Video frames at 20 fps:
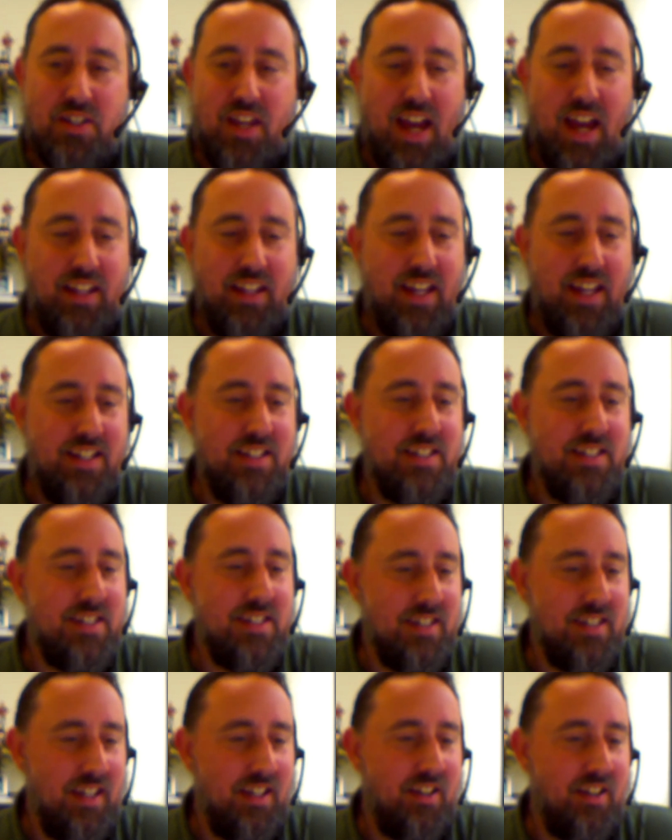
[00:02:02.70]
kind of getting
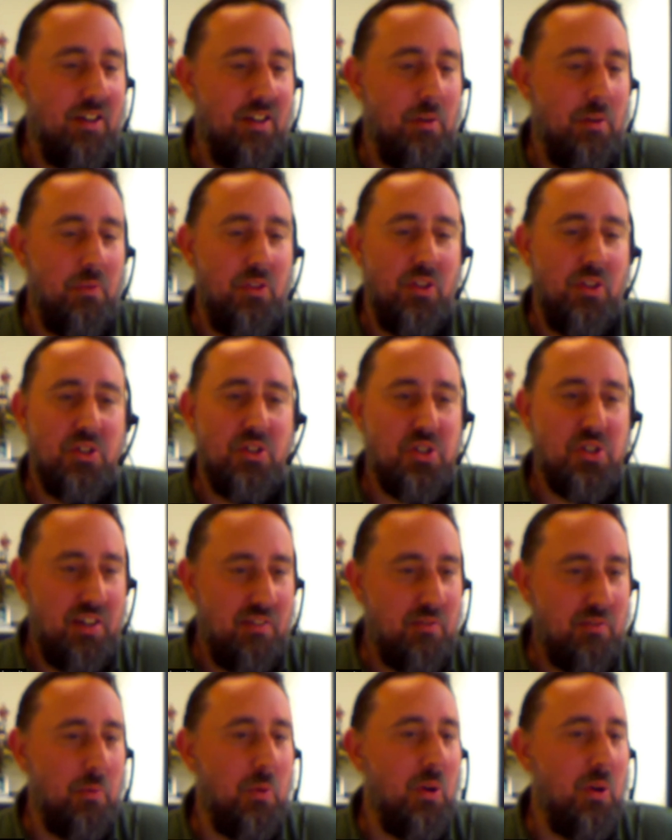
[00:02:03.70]
sick of the
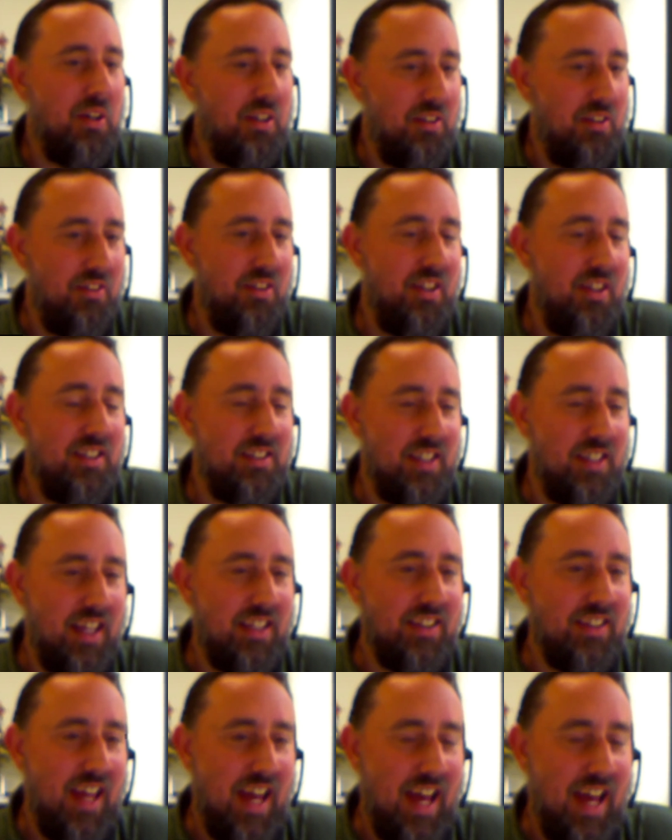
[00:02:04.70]
shift work and things
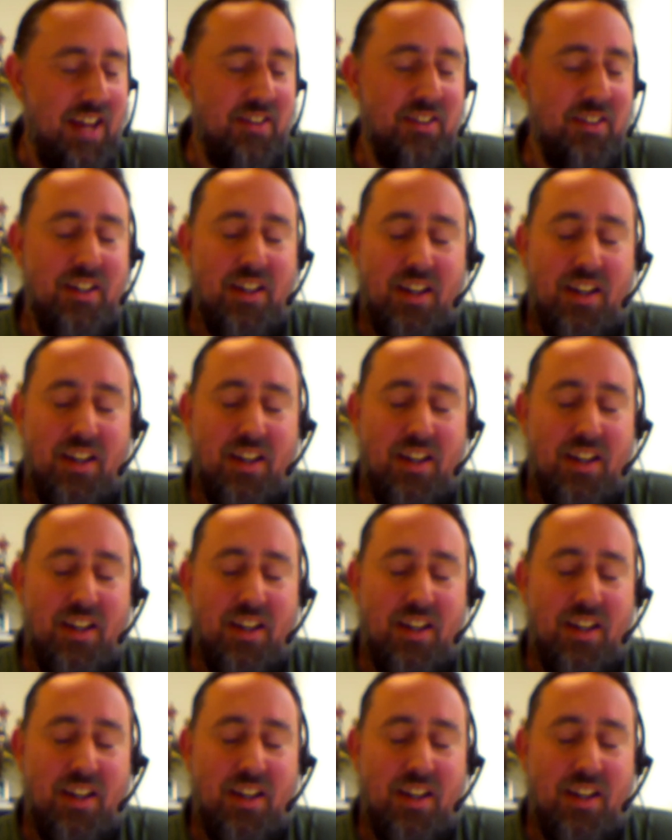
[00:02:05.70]
like that.